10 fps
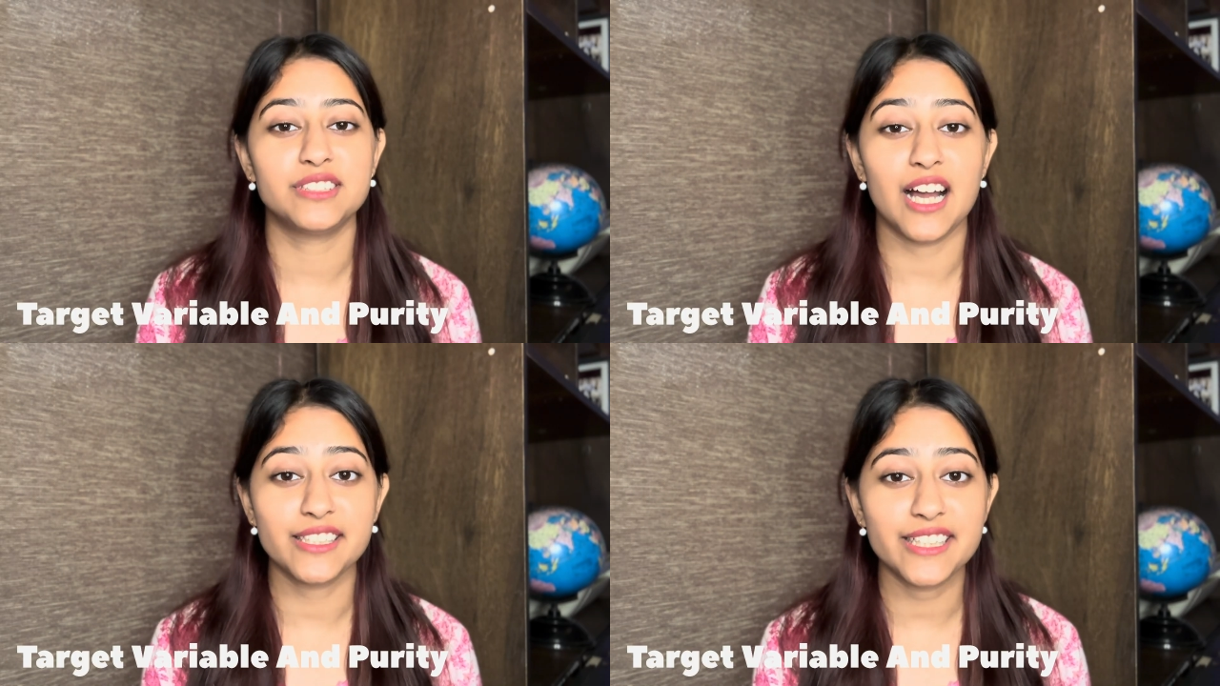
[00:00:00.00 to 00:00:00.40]

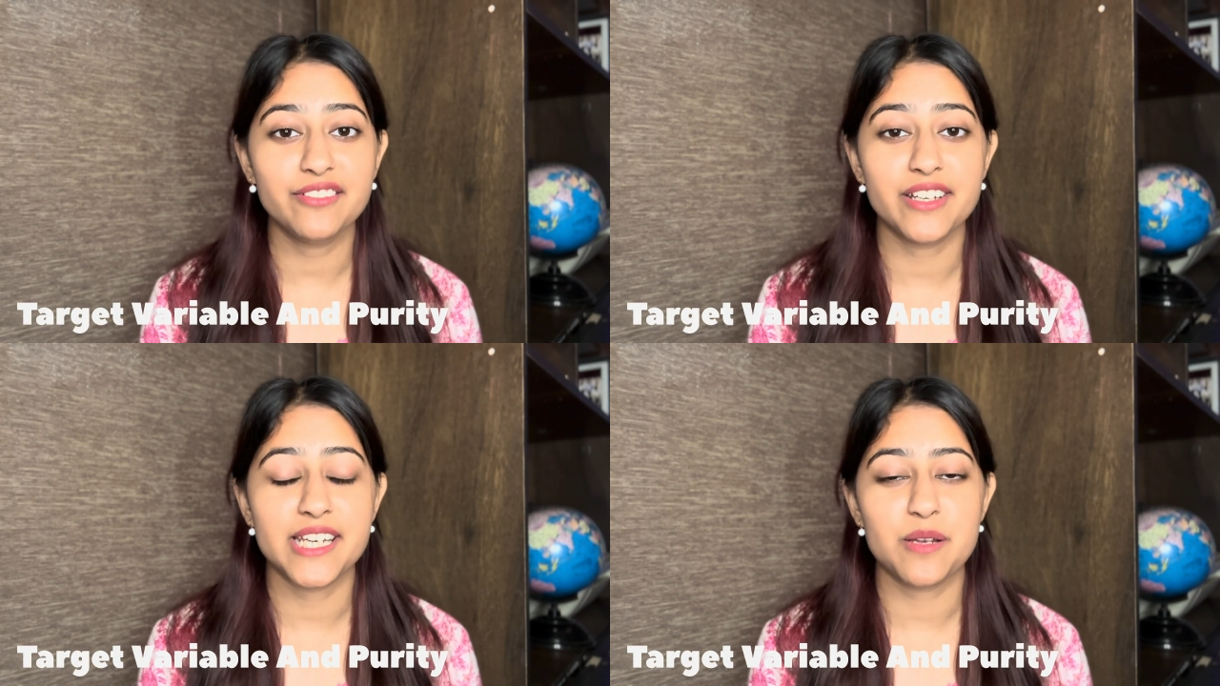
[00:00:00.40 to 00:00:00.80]
target
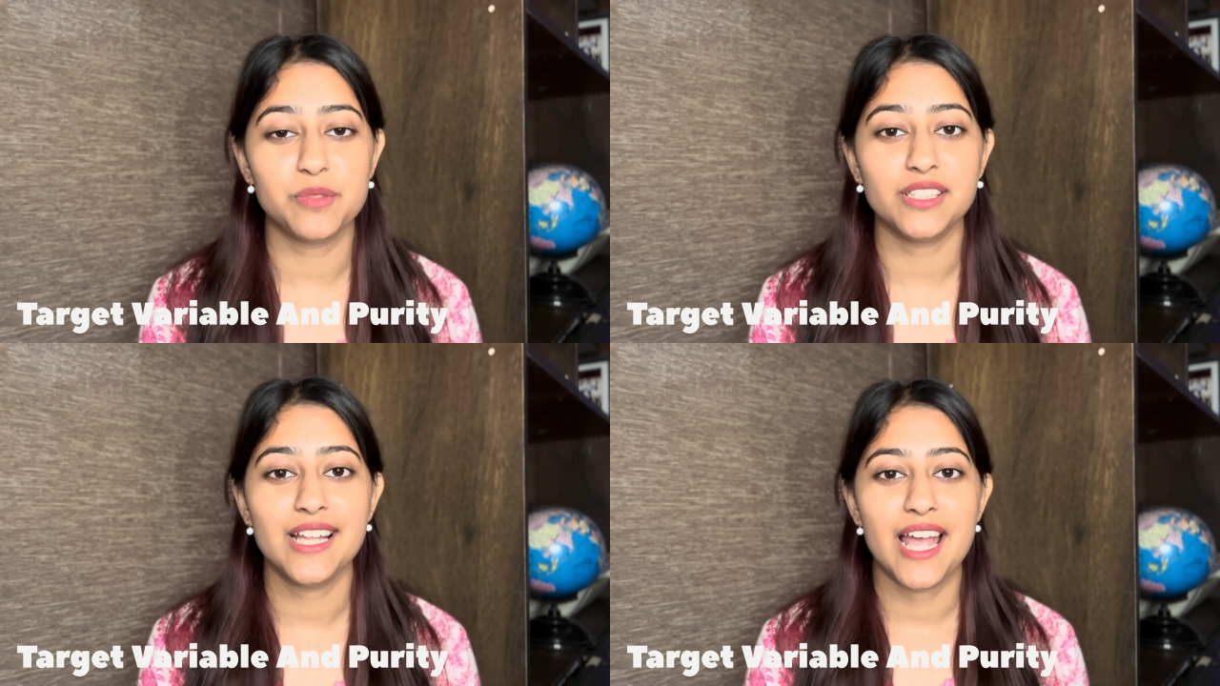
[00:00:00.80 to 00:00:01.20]

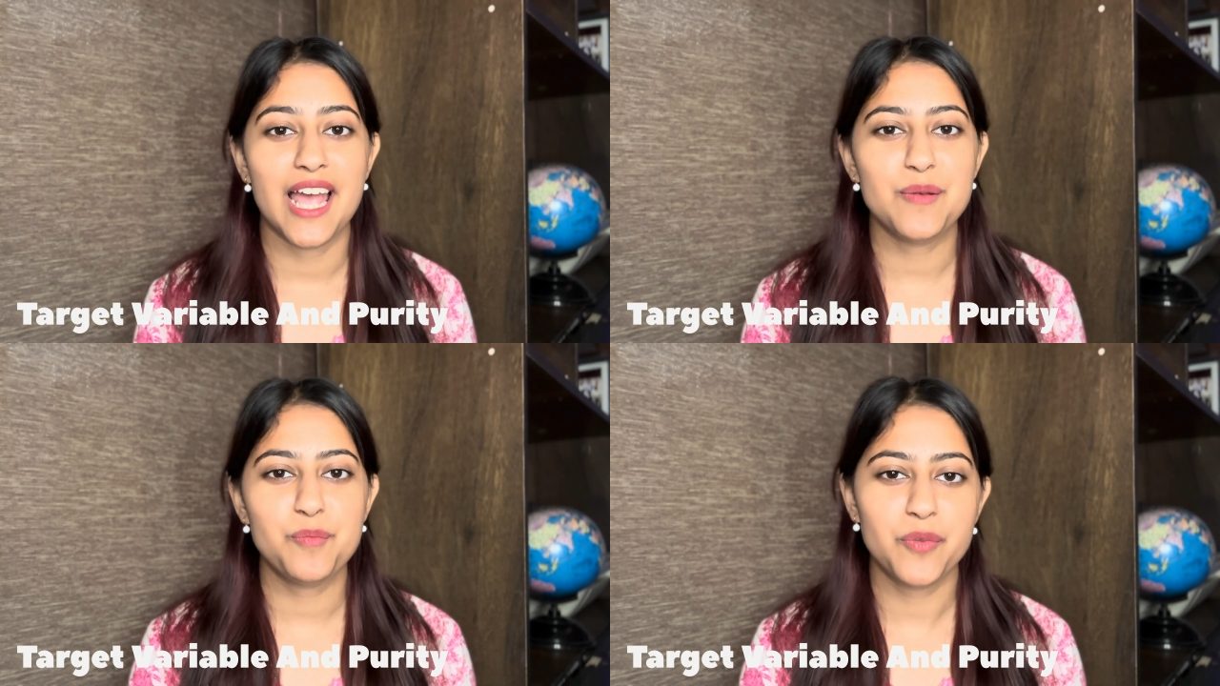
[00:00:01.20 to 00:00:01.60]
variable
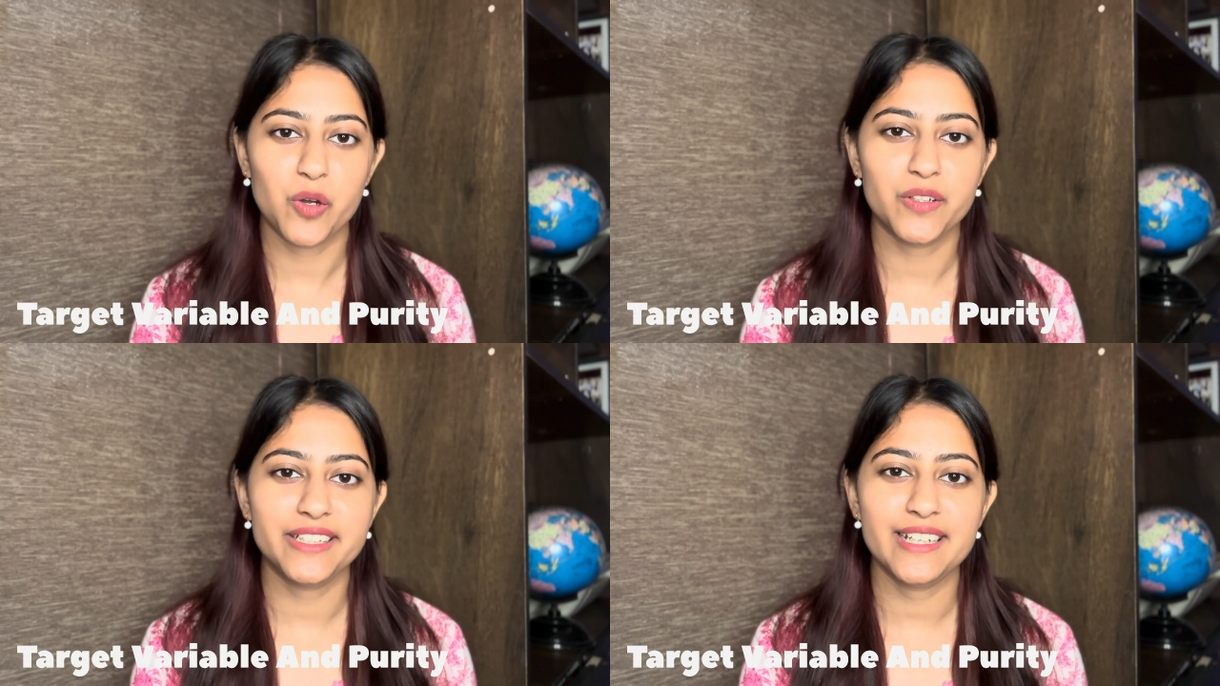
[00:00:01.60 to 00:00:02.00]
and
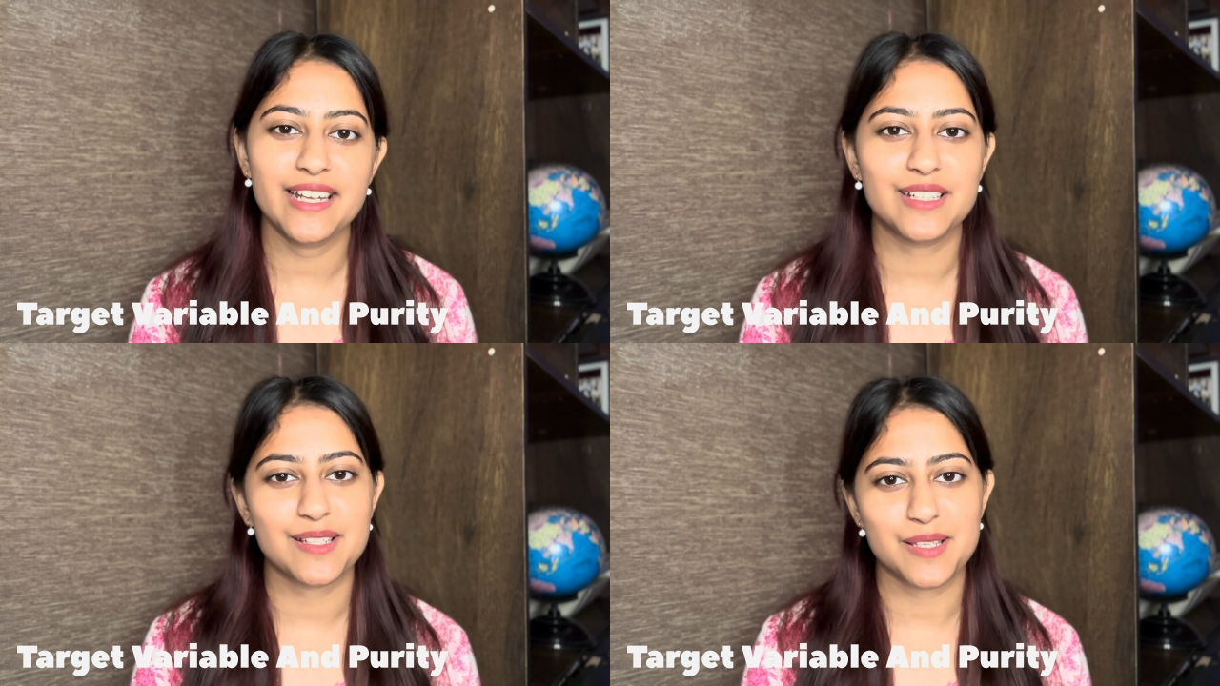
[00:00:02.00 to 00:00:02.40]
purity
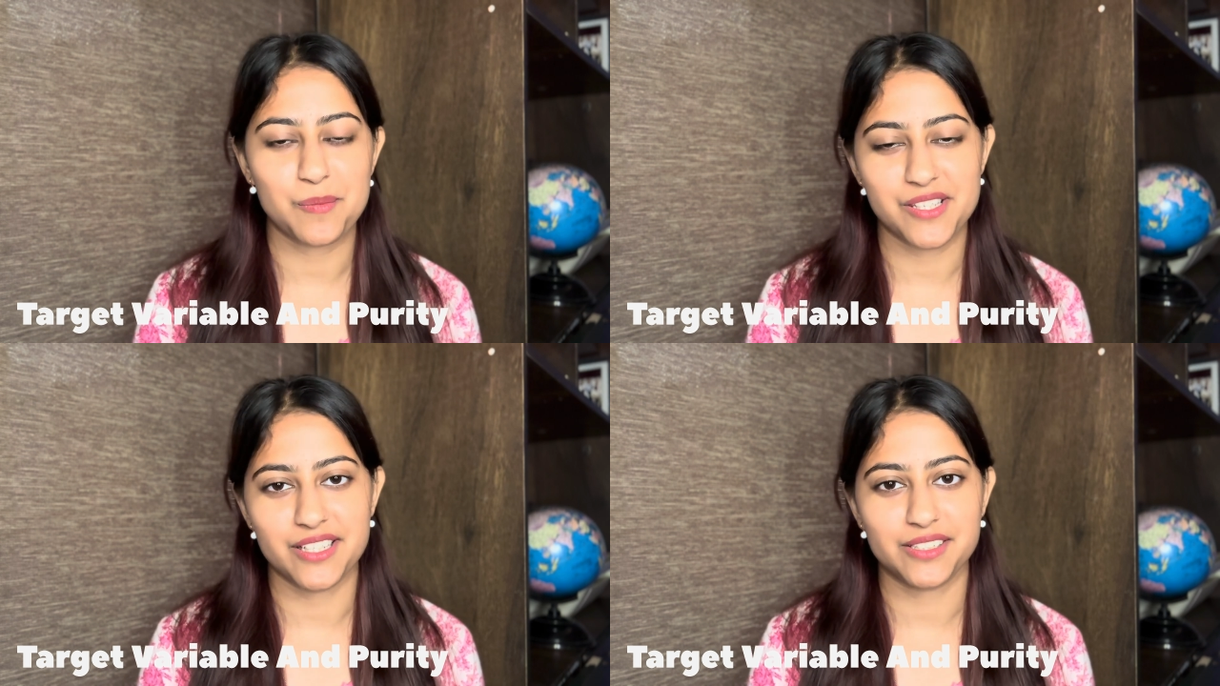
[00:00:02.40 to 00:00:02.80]
in a
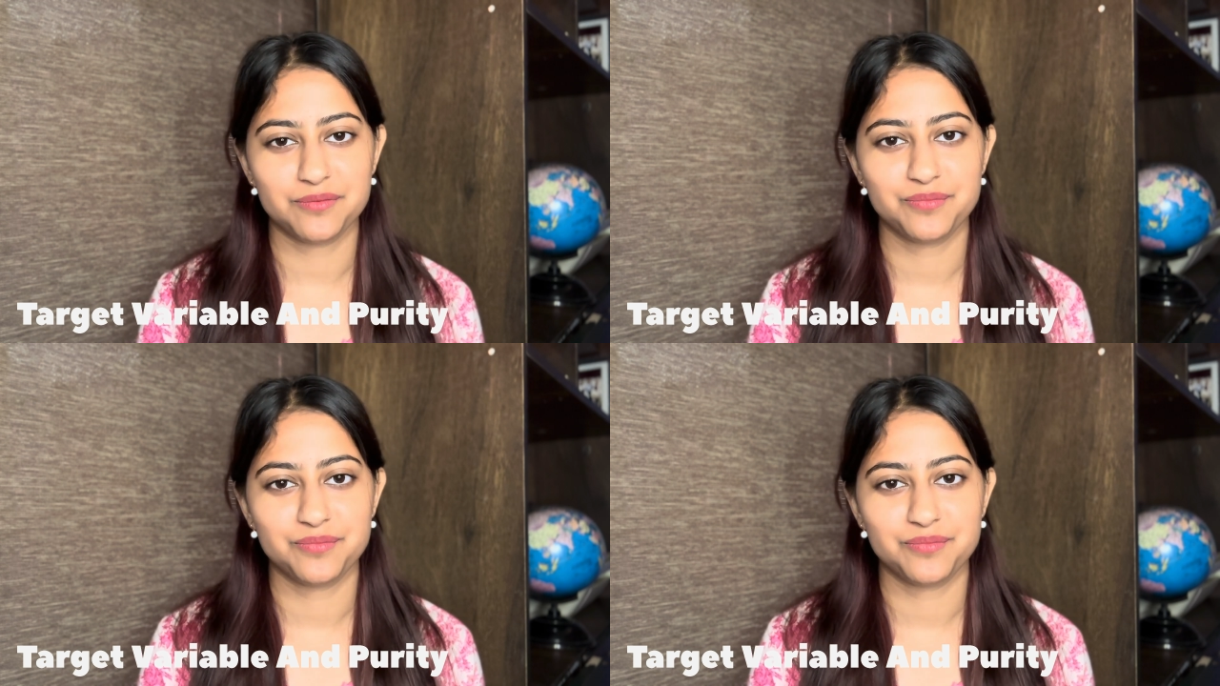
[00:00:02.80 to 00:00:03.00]
subset.